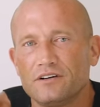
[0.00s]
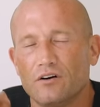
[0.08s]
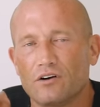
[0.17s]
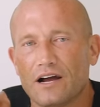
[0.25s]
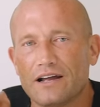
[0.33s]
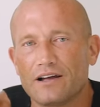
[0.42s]

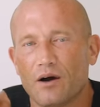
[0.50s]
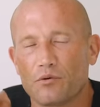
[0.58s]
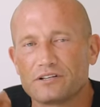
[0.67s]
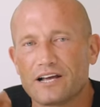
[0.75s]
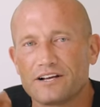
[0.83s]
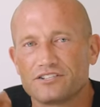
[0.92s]
Okay? I
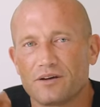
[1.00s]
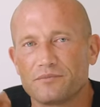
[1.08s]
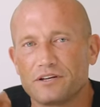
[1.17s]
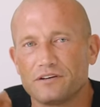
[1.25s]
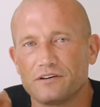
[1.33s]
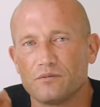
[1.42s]
want to tell you
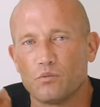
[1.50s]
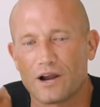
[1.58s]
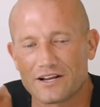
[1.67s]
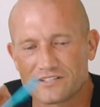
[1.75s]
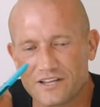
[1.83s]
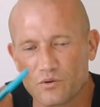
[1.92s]
something. When
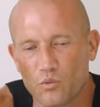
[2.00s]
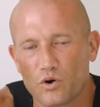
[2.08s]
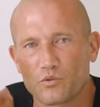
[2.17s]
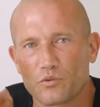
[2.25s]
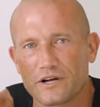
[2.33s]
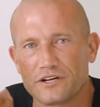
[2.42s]
I say the
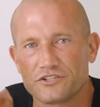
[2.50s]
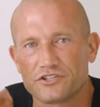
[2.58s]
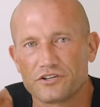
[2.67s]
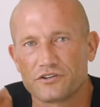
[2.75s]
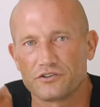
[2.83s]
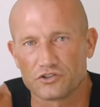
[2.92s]
word
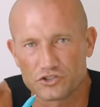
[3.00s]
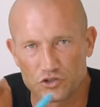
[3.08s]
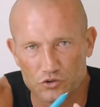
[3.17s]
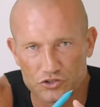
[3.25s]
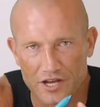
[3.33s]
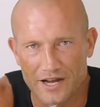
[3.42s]
rich, there's
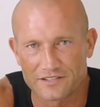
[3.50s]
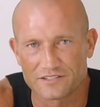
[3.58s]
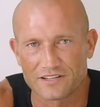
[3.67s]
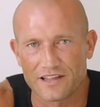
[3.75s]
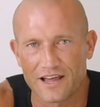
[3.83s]
two sides to